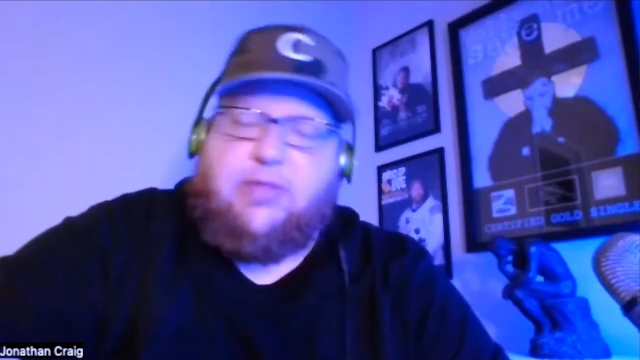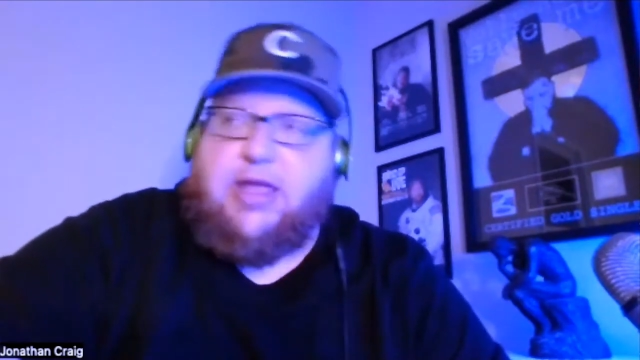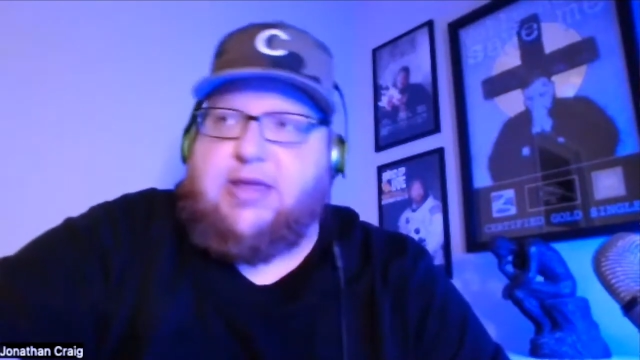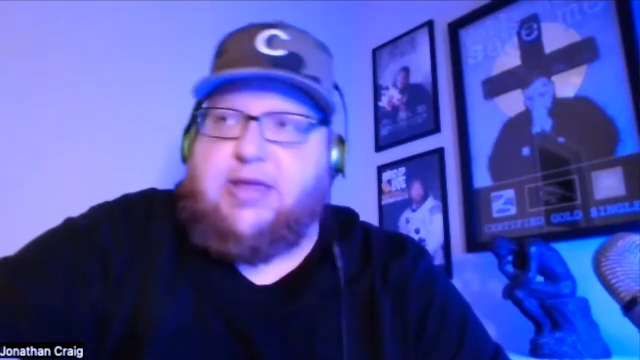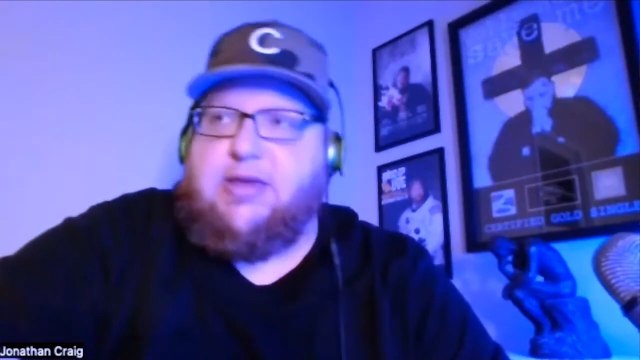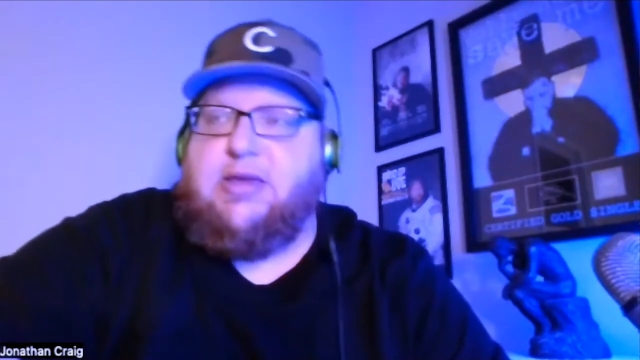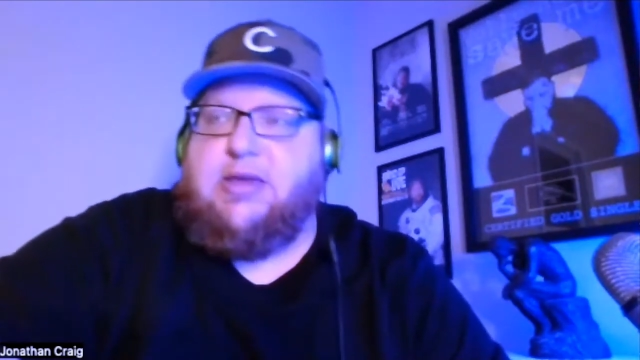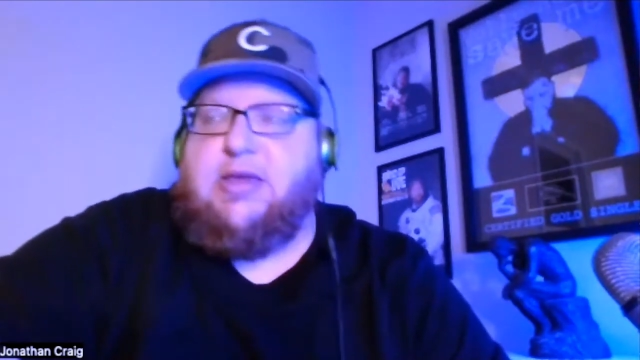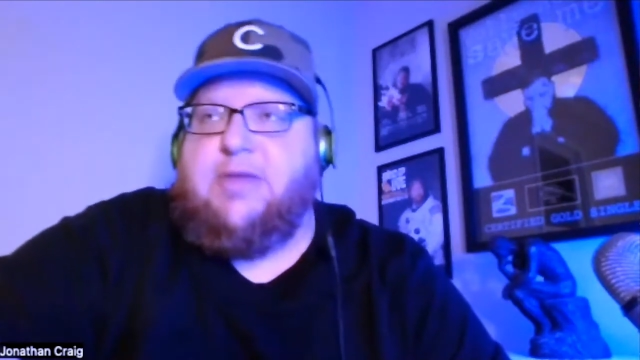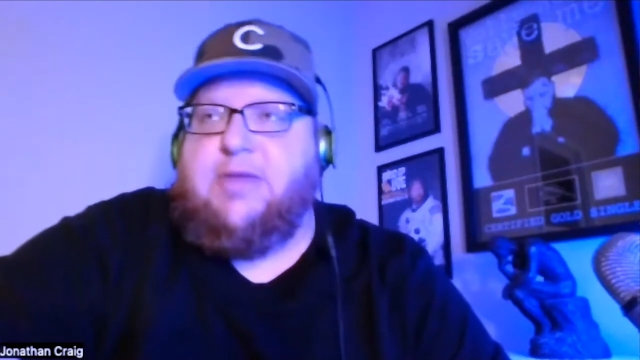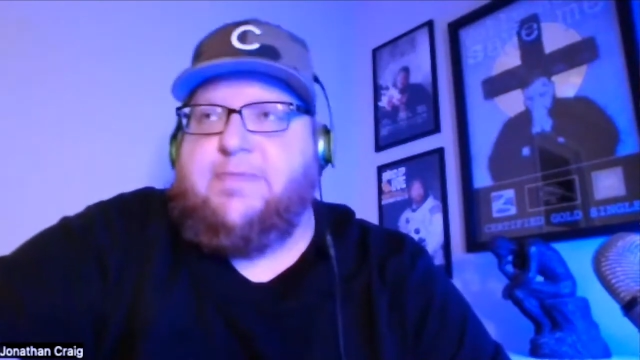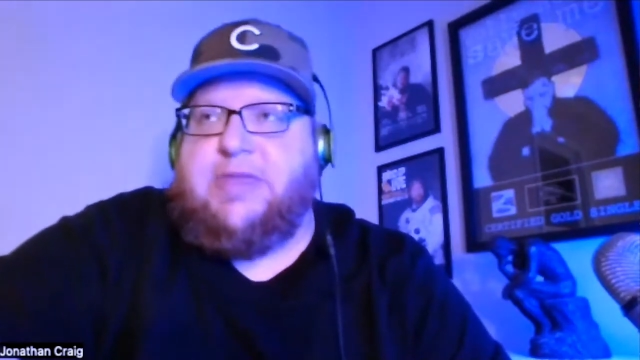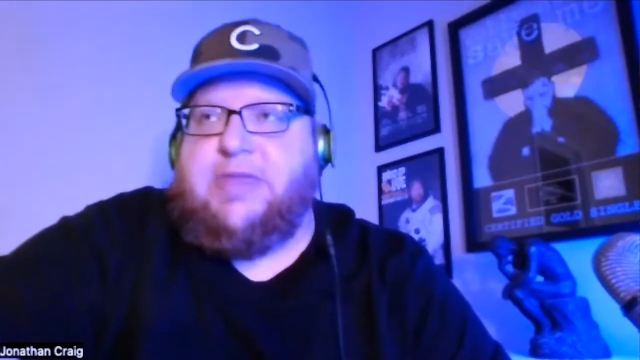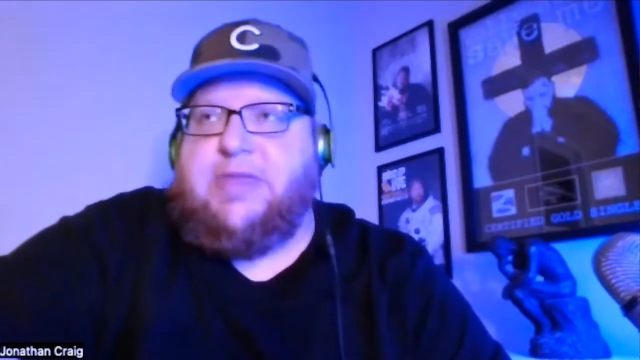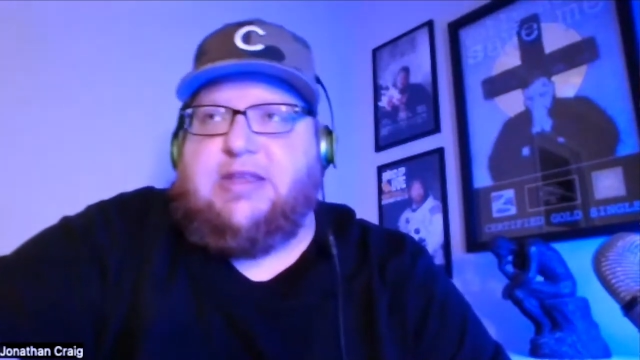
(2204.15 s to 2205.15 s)
Like
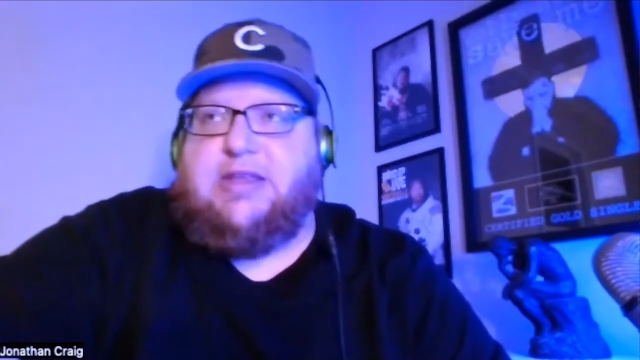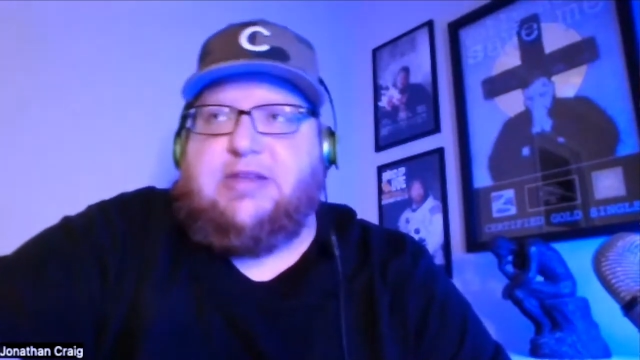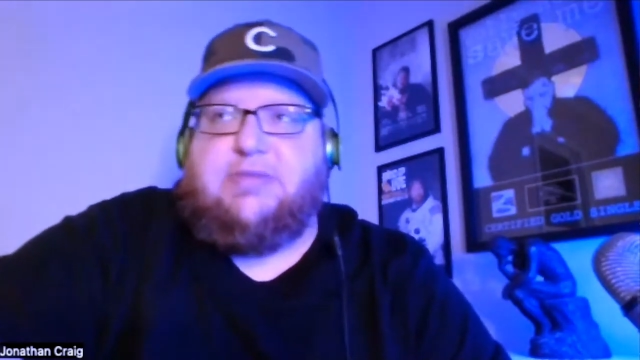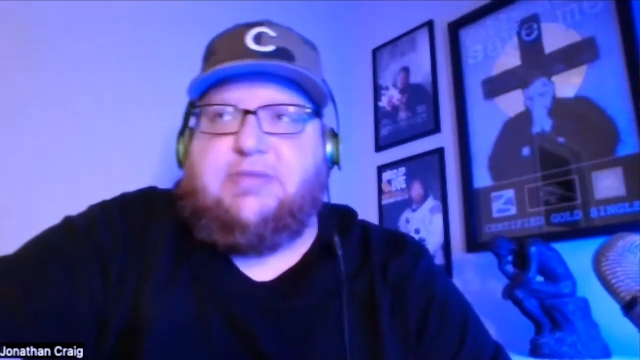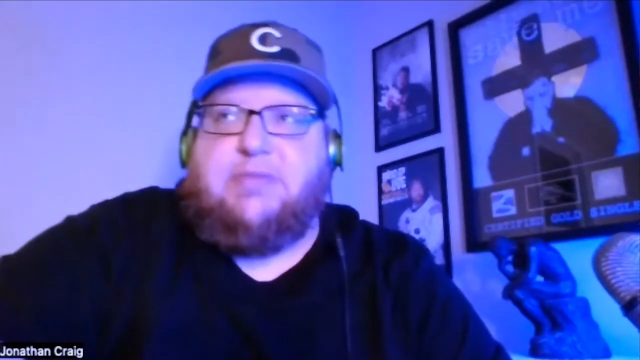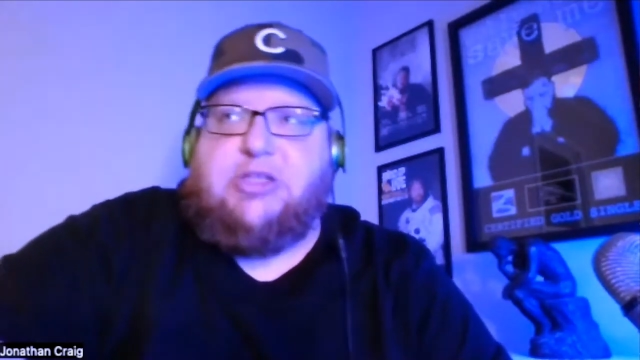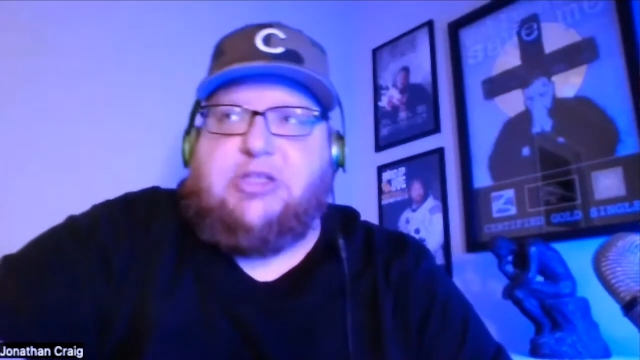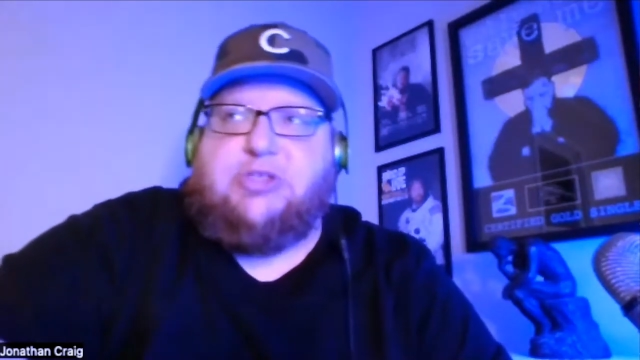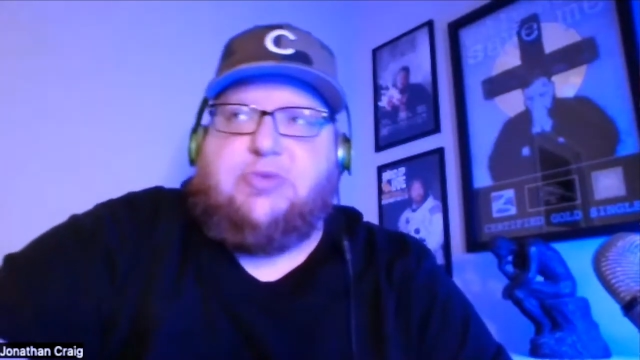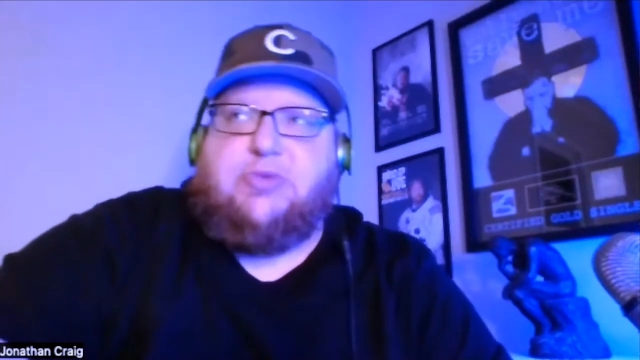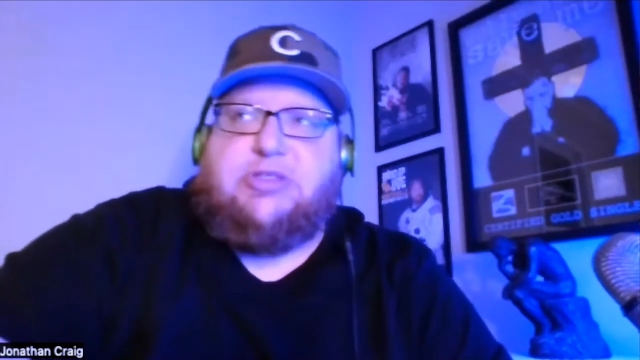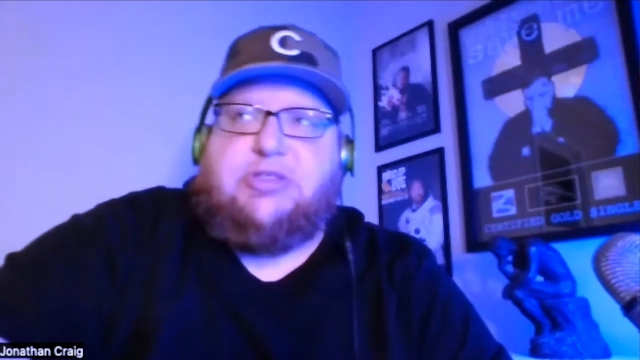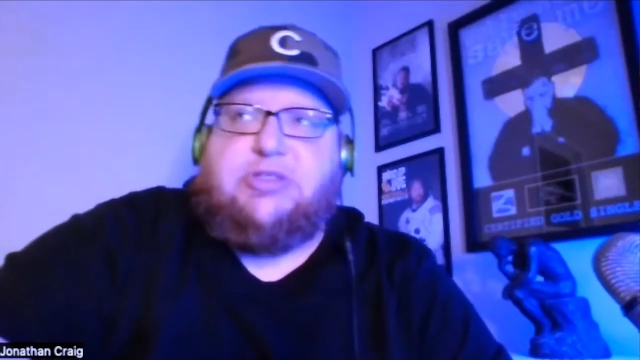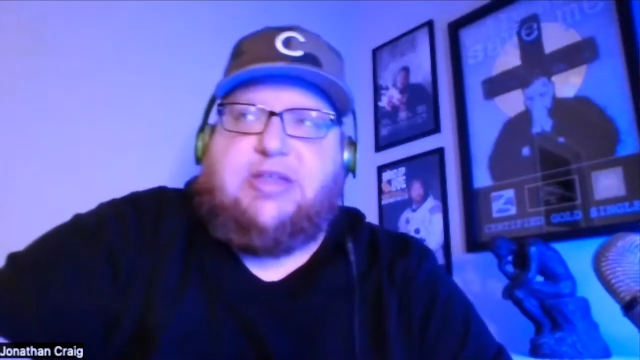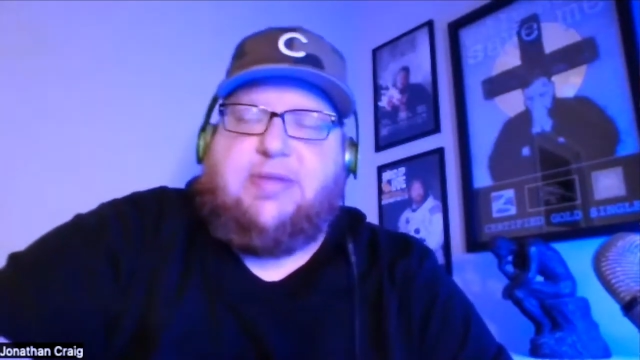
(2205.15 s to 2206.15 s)
he did mention
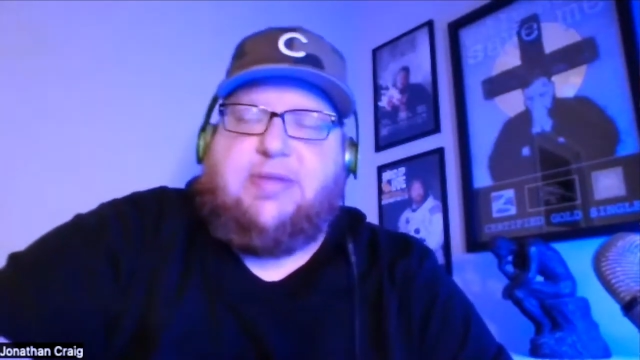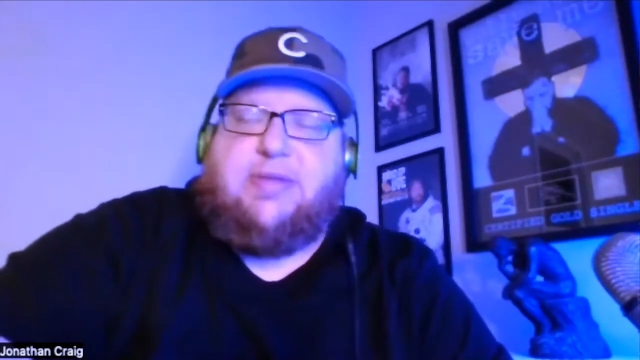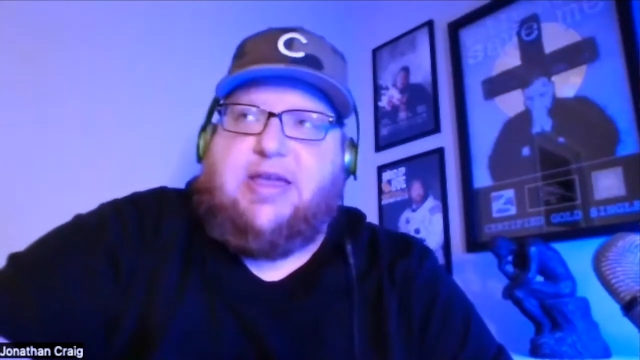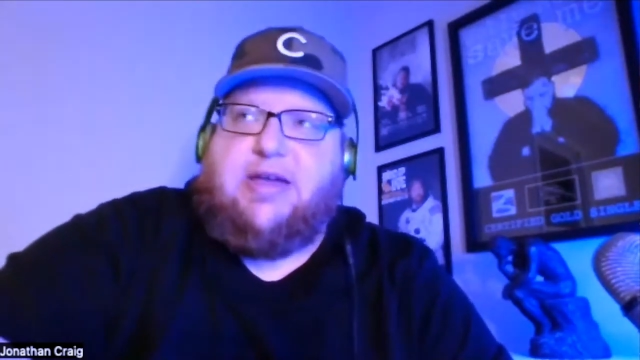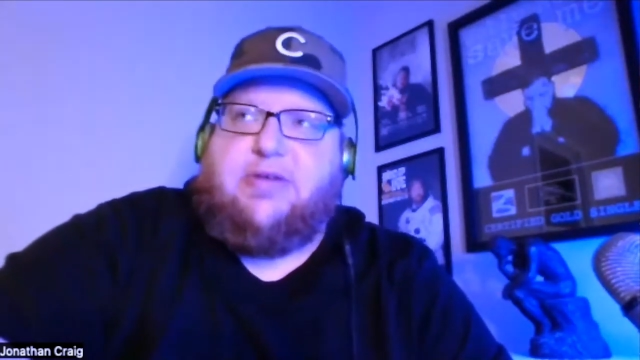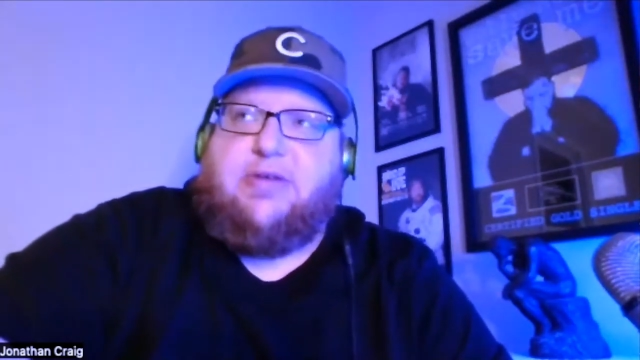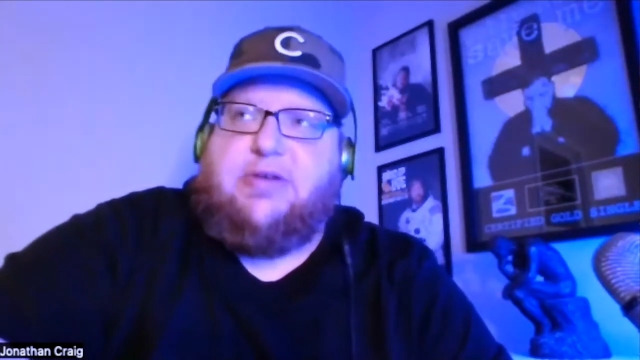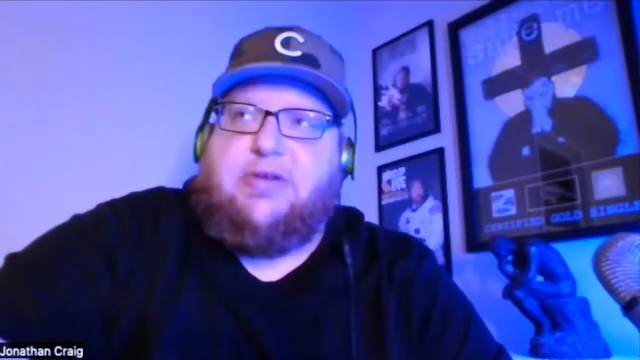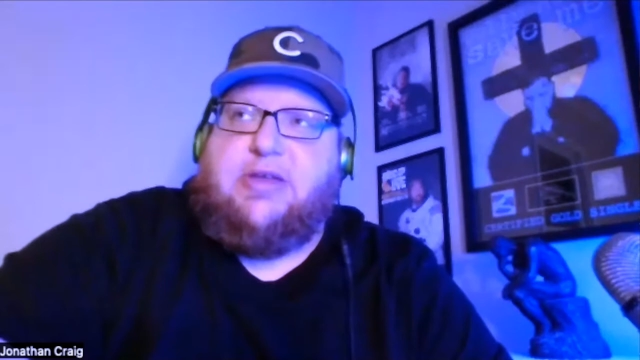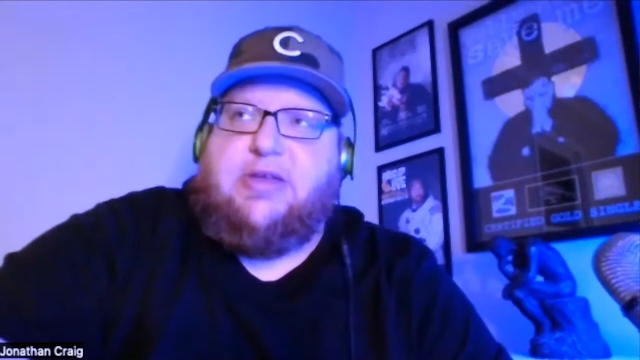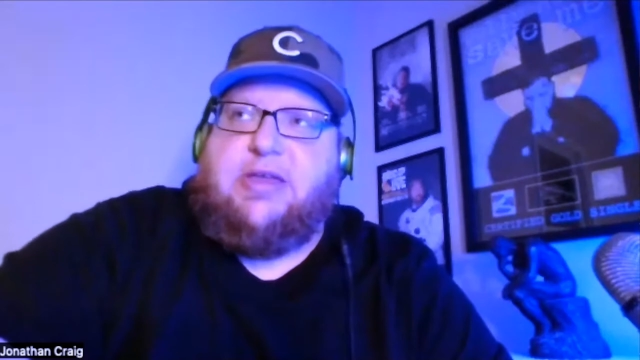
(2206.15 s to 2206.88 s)
one time, like how